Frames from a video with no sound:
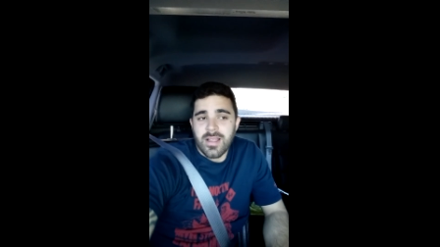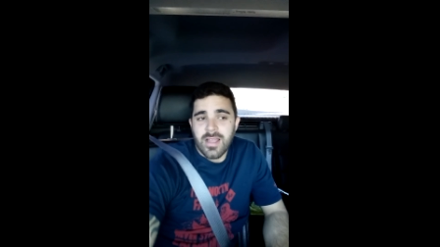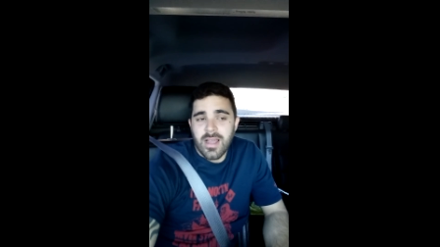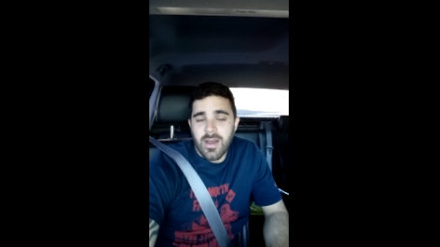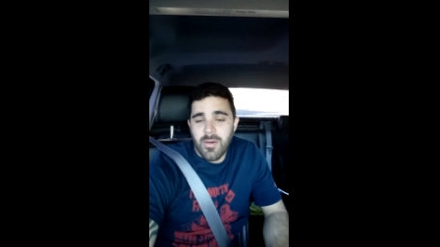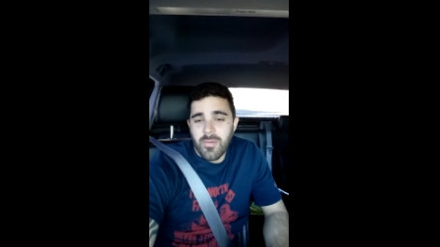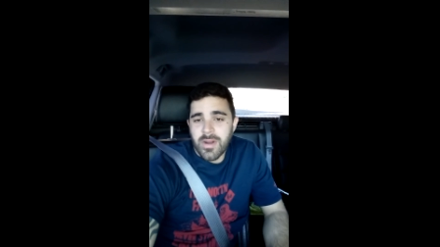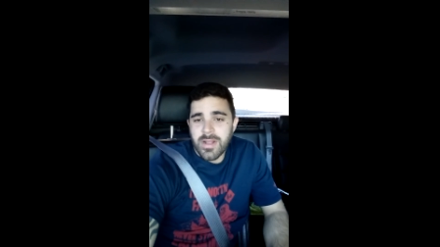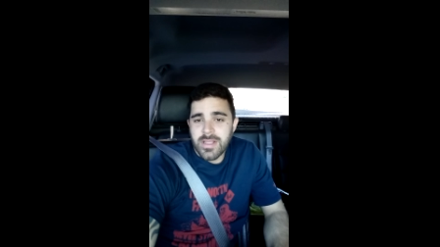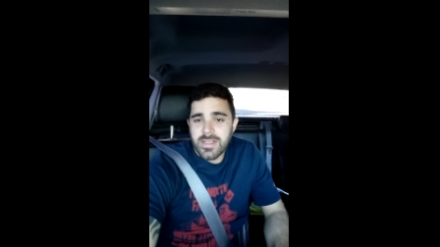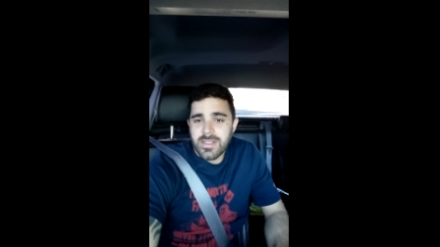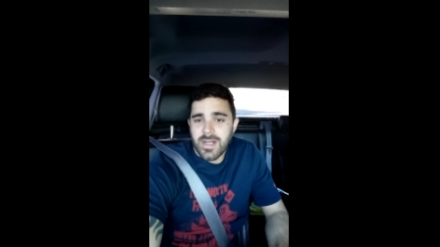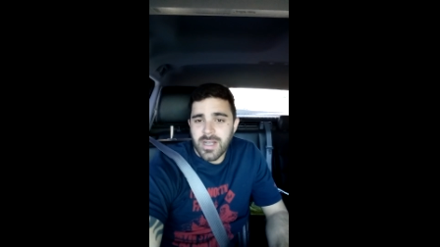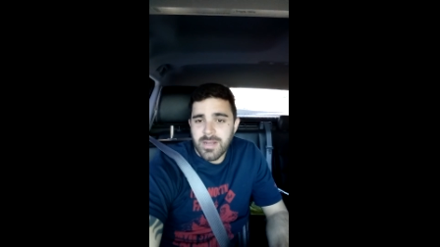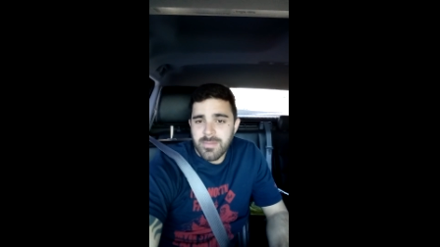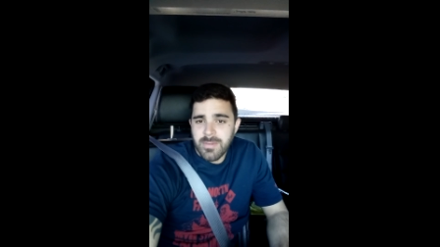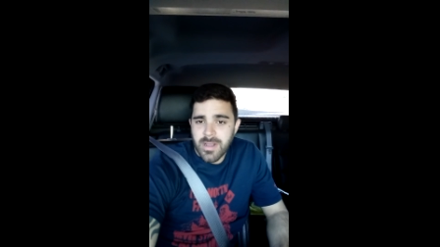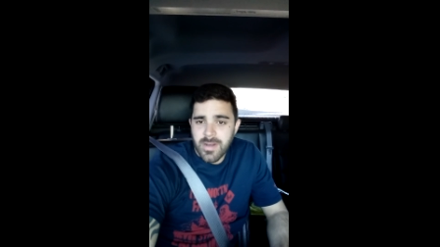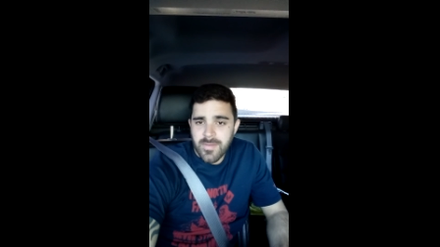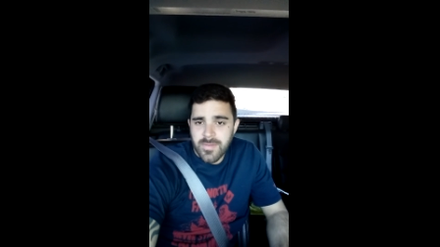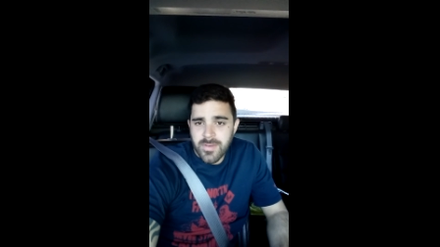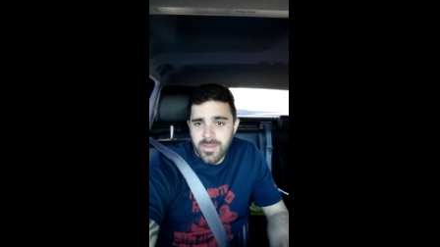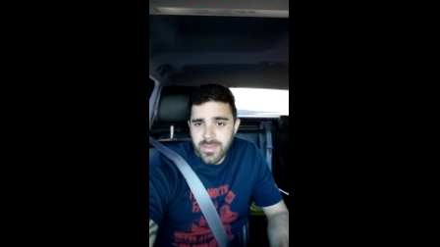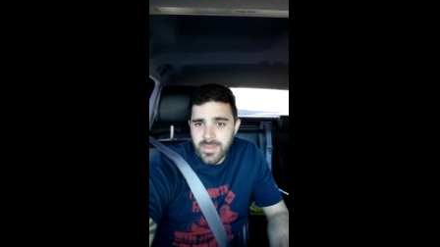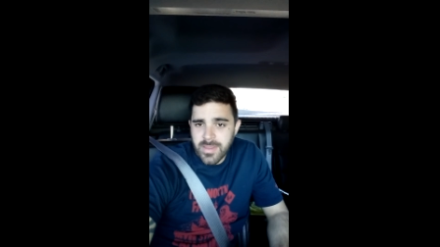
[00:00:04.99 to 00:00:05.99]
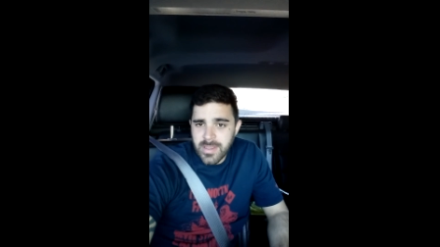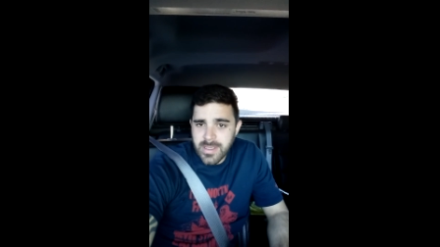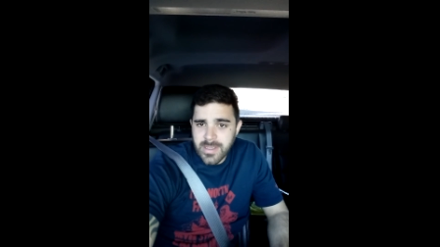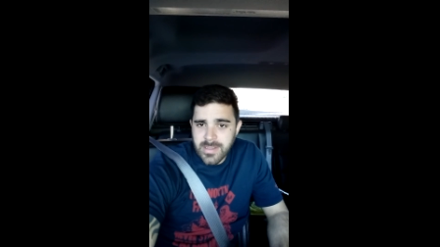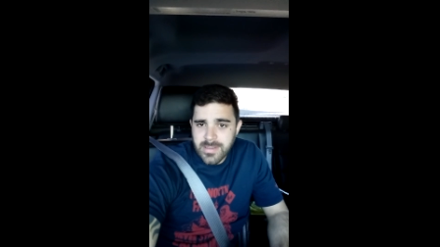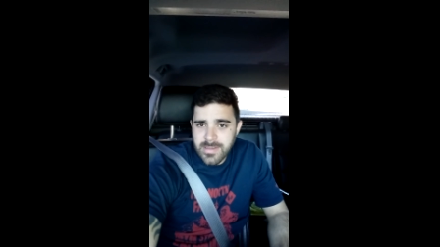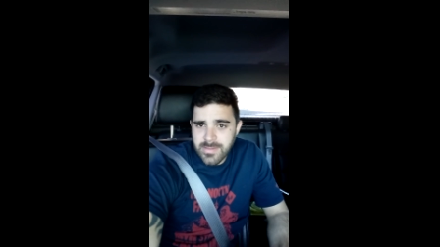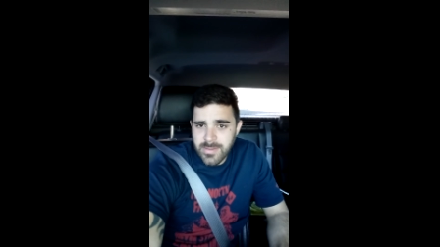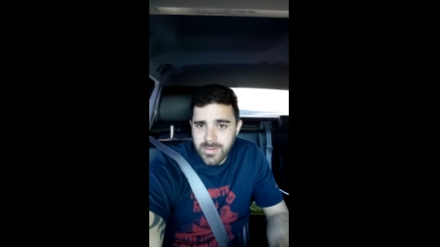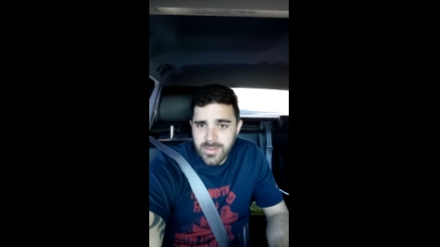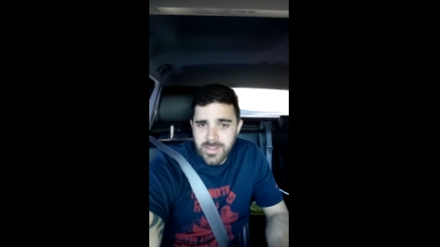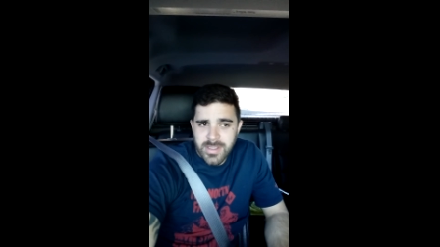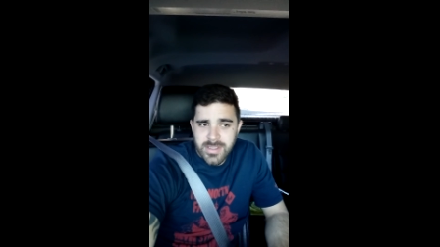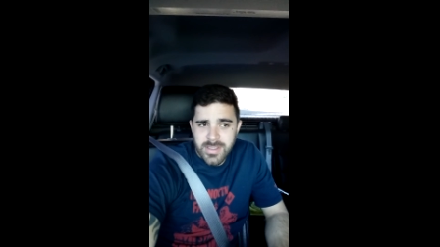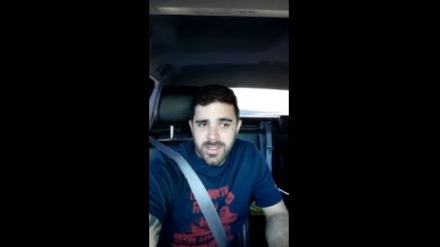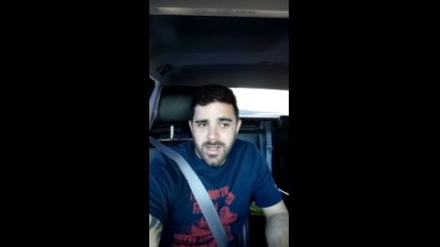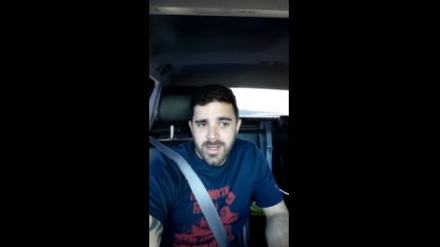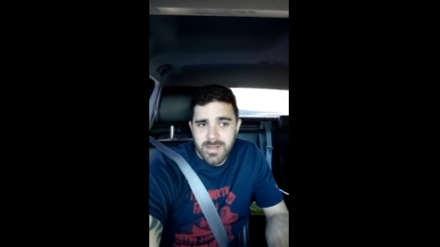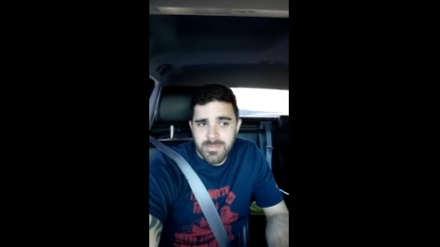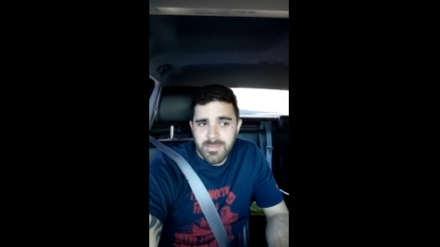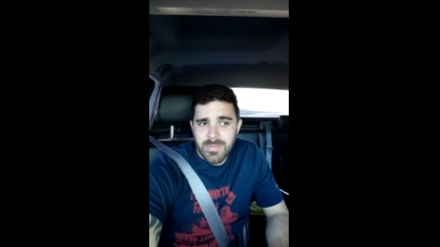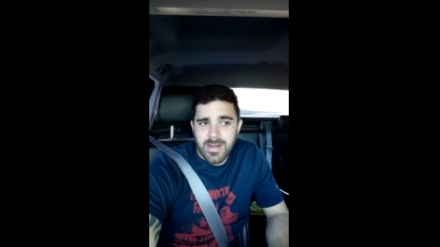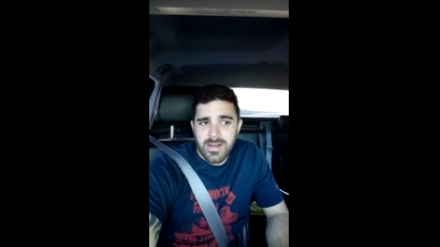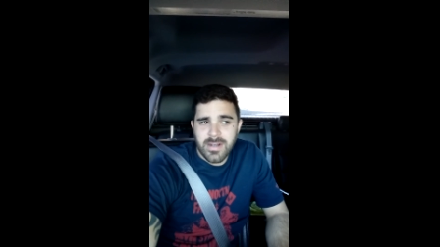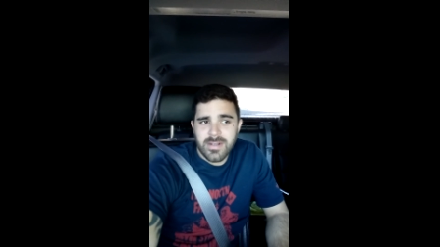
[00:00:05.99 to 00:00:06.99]
I want to talk about a few things. We're going to
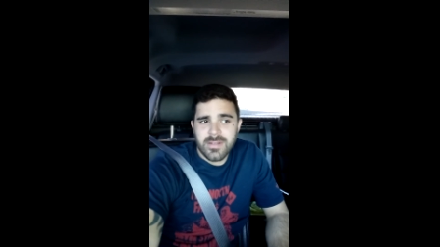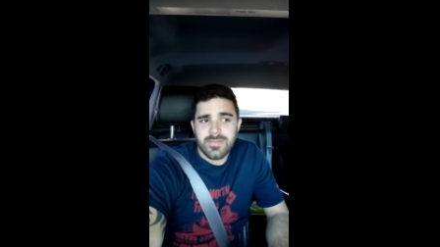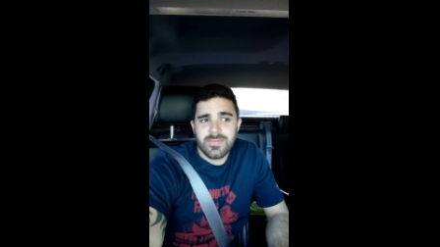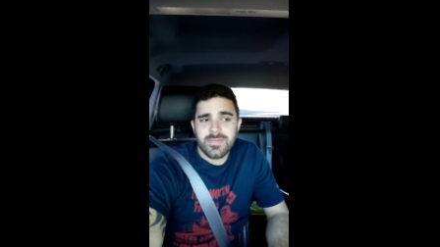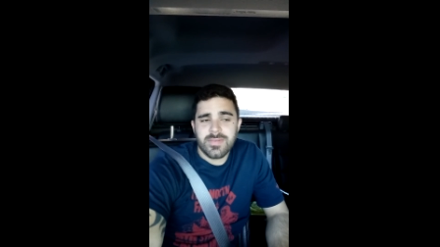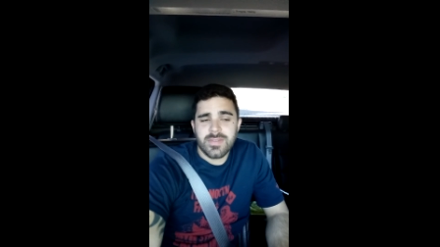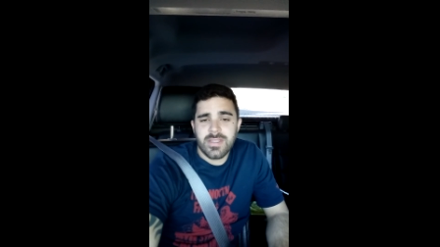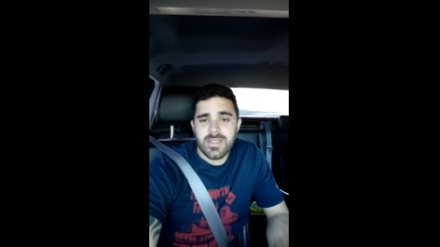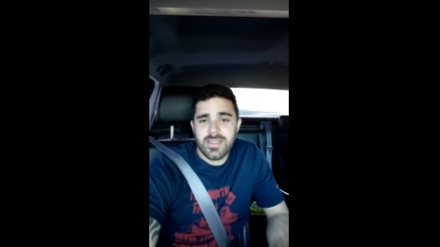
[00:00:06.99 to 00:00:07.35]
talk about